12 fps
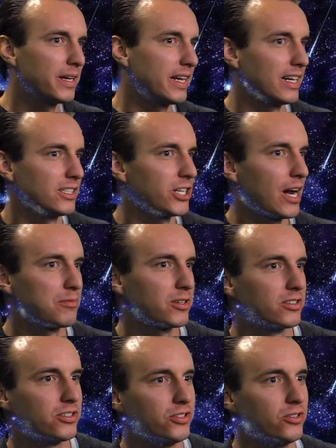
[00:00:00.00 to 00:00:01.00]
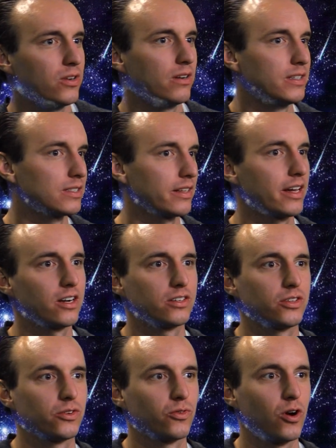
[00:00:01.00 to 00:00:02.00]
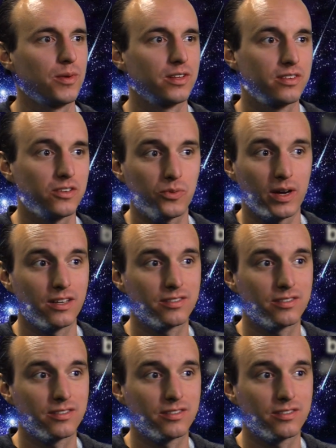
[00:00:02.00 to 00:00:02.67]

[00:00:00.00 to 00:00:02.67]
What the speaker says: began chapter 2 of his letter to the Romans this way.